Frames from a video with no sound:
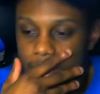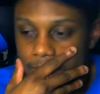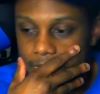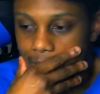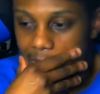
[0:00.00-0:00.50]

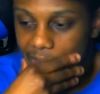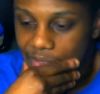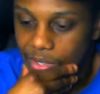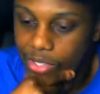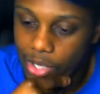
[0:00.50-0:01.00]
So I
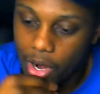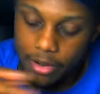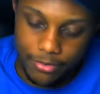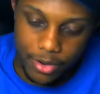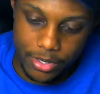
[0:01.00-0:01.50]
feel
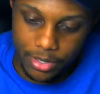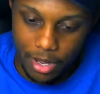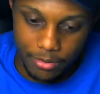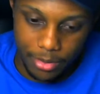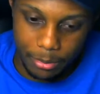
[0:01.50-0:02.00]
sorry first
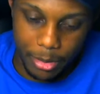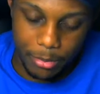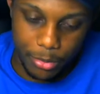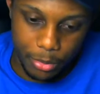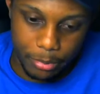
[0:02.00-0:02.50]
off for the
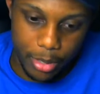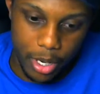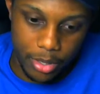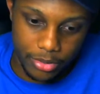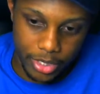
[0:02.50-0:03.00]
people who
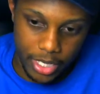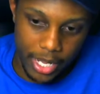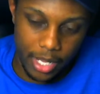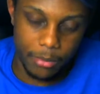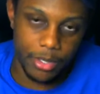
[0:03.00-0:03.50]
bought the
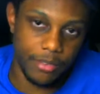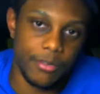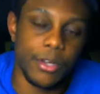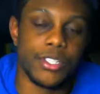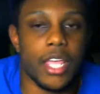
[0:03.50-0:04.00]
game when it
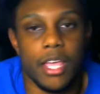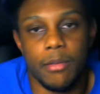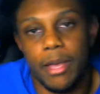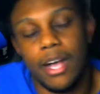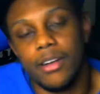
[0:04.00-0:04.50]
first
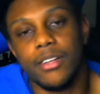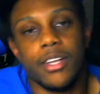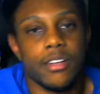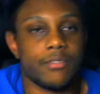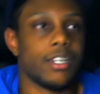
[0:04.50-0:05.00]
came out.
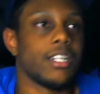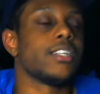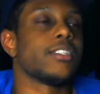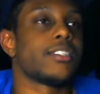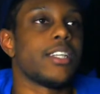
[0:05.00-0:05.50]

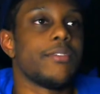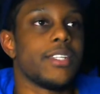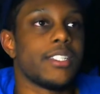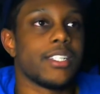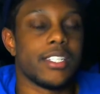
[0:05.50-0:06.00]
Fallout
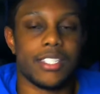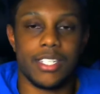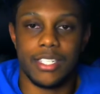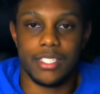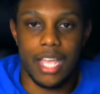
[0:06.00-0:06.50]
76
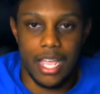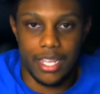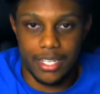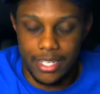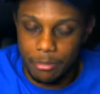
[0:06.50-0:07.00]
is
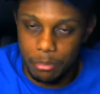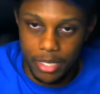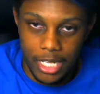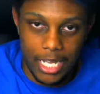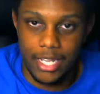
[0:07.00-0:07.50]
a
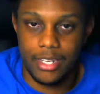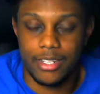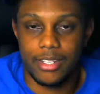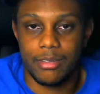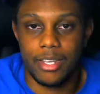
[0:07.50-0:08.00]

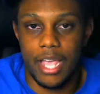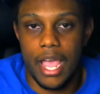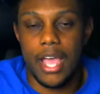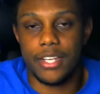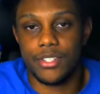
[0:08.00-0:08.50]
blatant
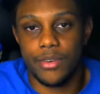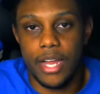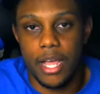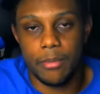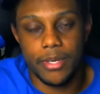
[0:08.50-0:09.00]
cash
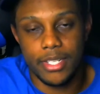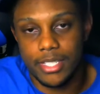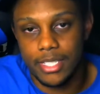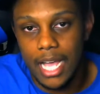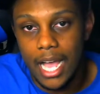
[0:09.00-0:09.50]
grab. It
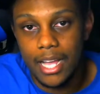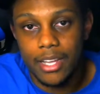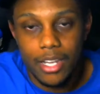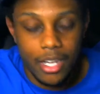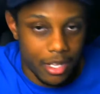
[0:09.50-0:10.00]
is not
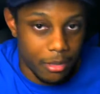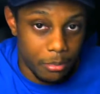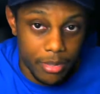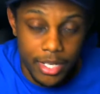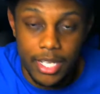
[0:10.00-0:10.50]
a
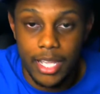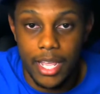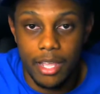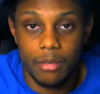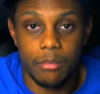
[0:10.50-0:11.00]
complete
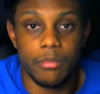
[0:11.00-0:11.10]
game.